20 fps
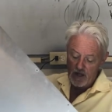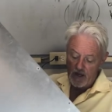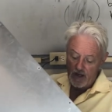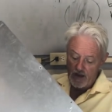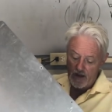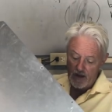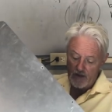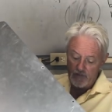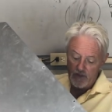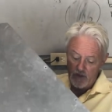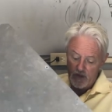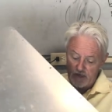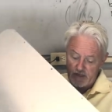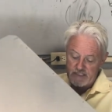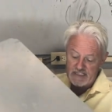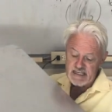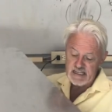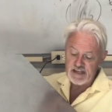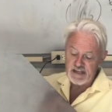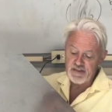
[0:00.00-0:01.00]
I, I
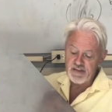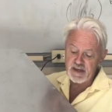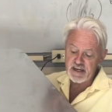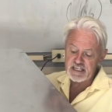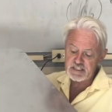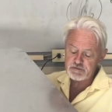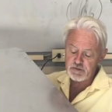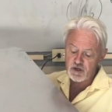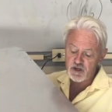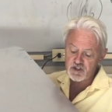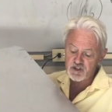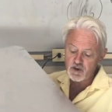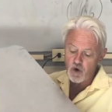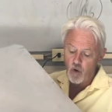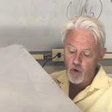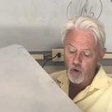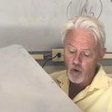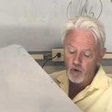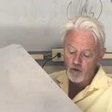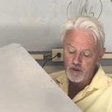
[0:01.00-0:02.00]
did this because
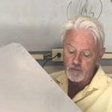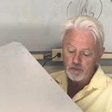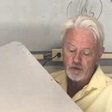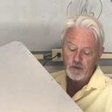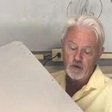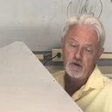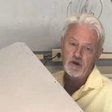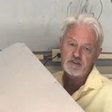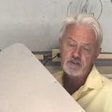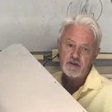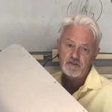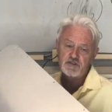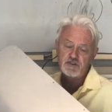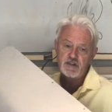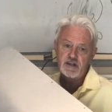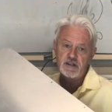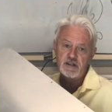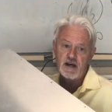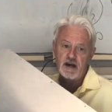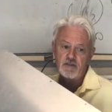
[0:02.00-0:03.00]
all the products I've
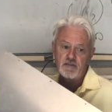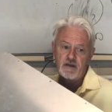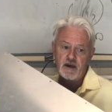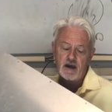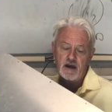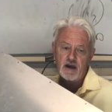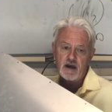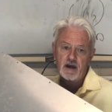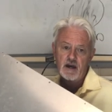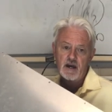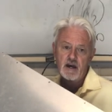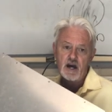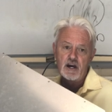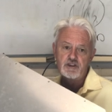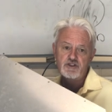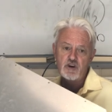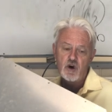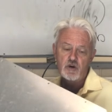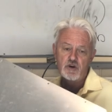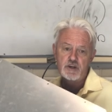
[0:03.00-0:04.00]
seen out there,
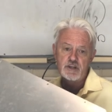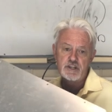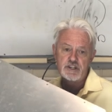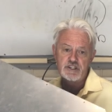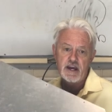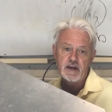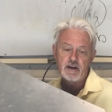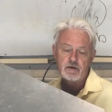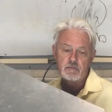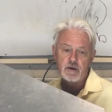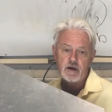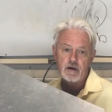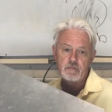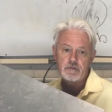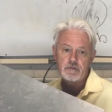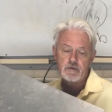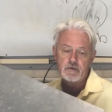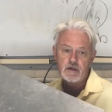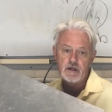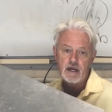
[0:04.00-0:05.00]
a dog can tear them up.
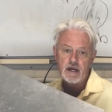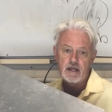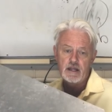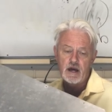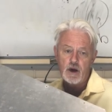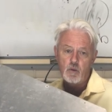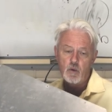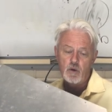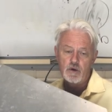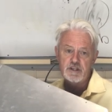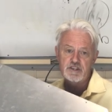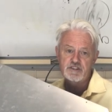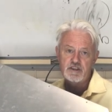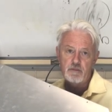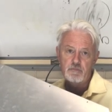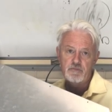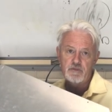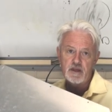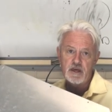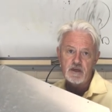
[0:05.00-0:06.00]
And I wanted
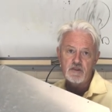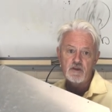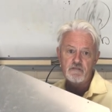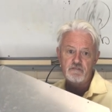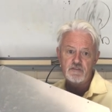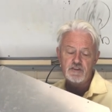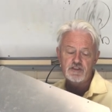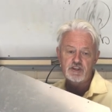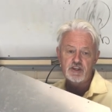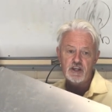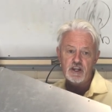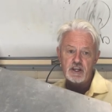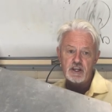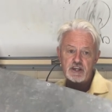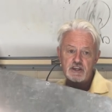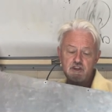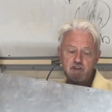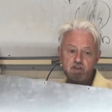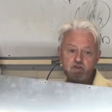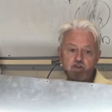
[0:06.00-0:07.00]
something that physically
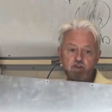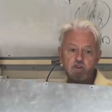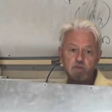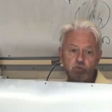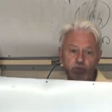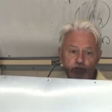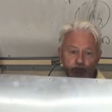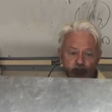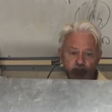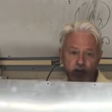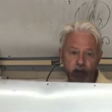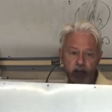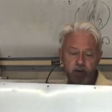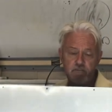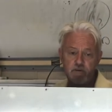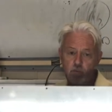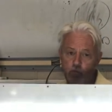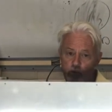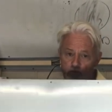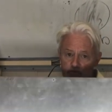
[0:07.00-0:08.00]
you knew was
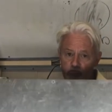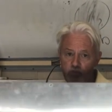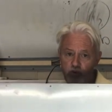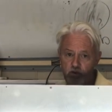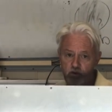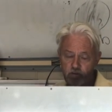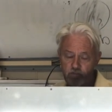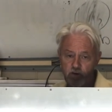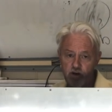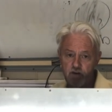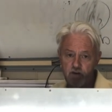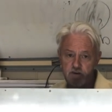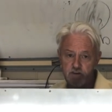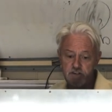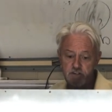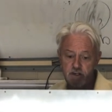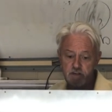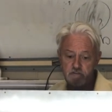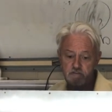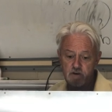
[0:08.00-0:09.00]
safe. It wasn't running off
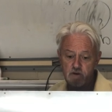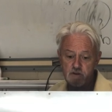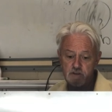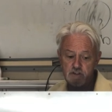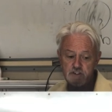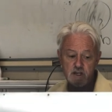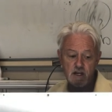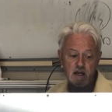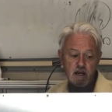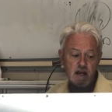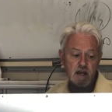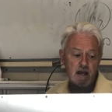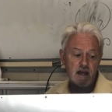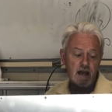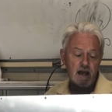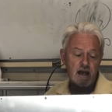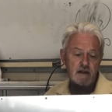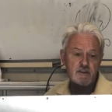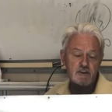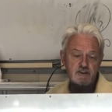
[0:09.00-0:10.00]
110 volts.
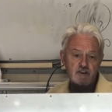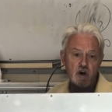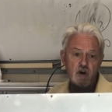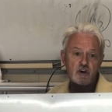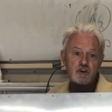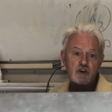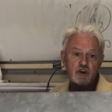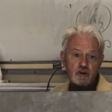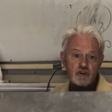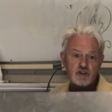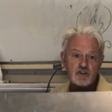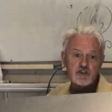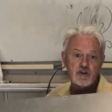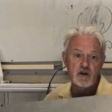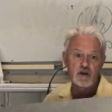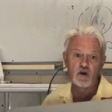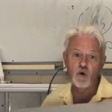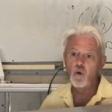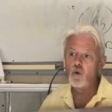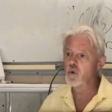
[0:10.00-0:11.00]
And the dog couldn't,
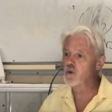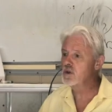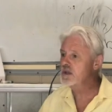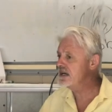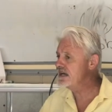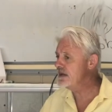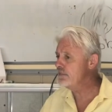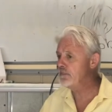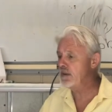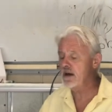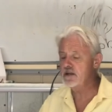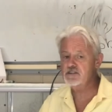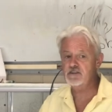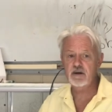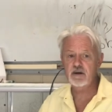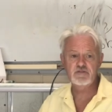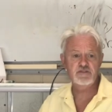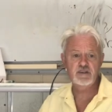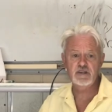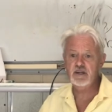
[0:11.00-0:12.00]
you know, all the heat pads
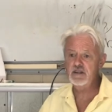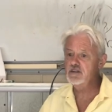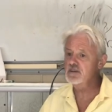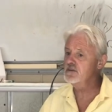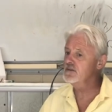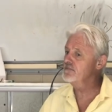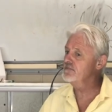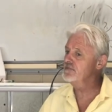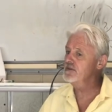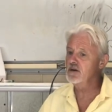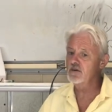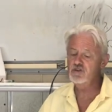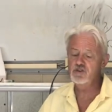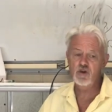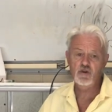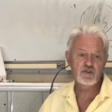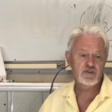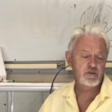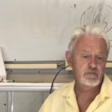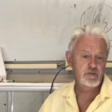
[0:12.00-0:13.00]
I've seen, you know,
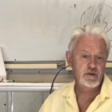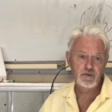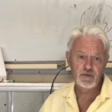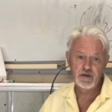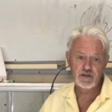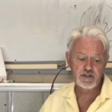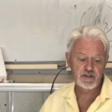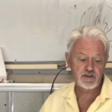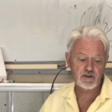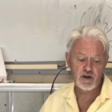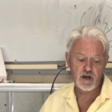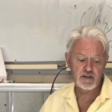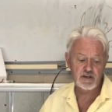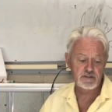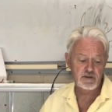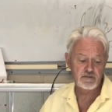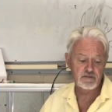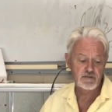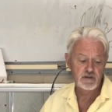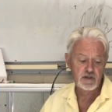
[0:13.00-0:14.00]
dogs can be pretty
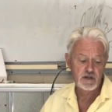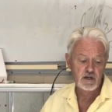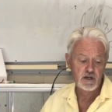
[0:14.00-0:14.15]
destructive.